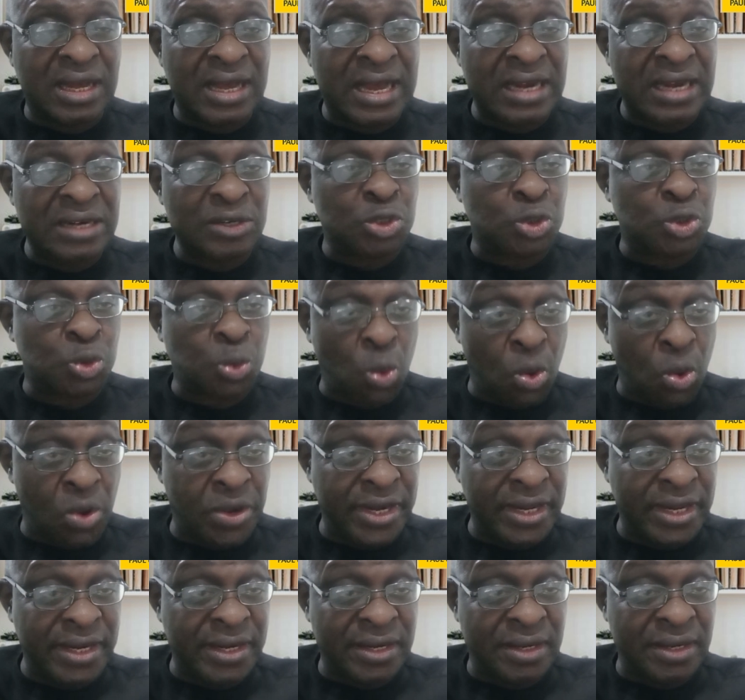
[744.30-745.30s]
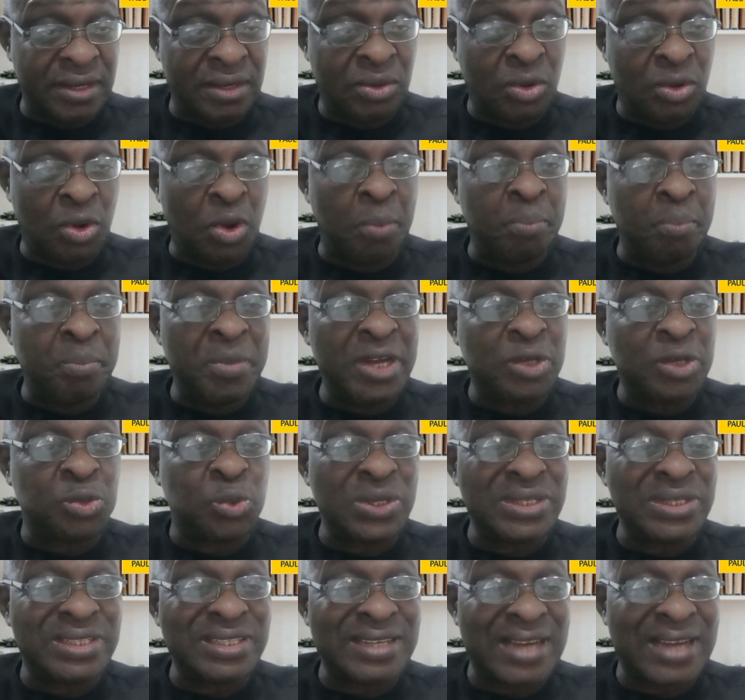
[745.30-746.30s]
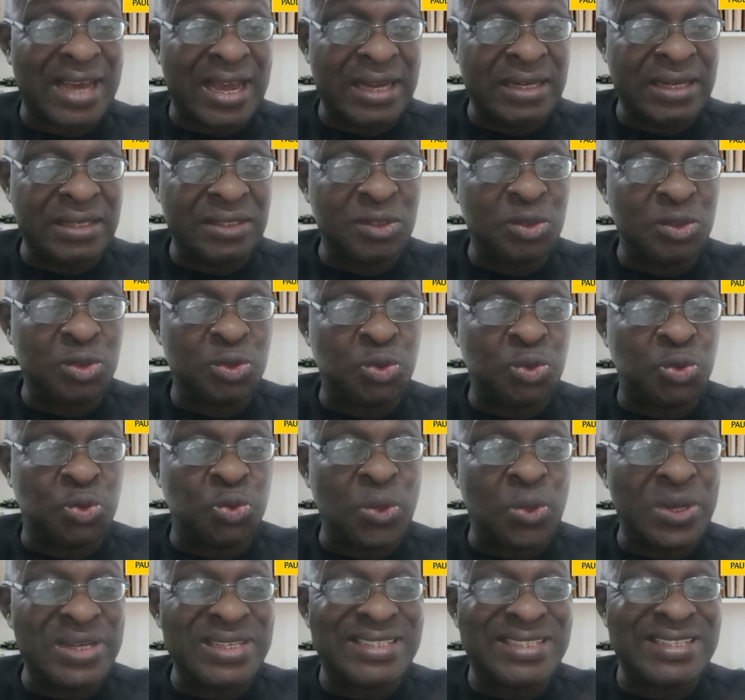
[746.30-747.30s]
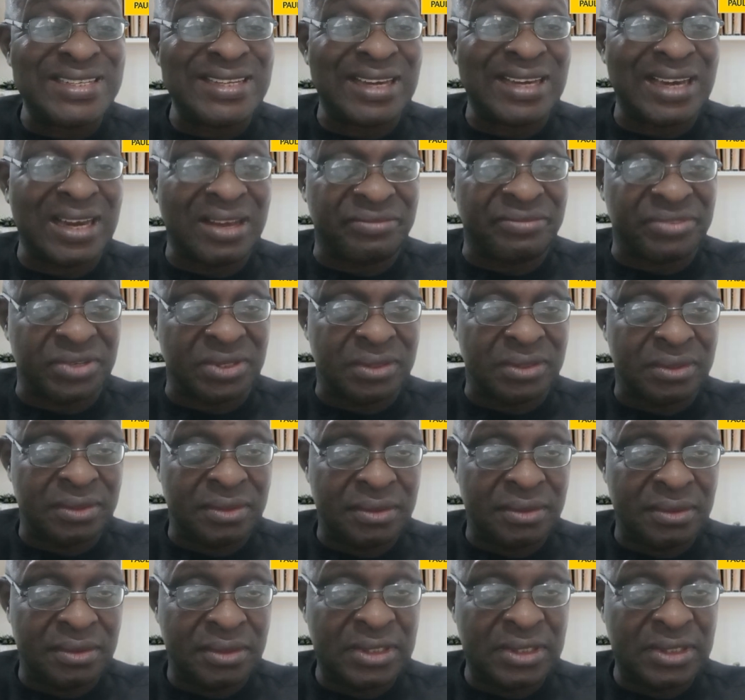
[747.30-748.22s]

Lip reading: and sworn in on May 29, 2011.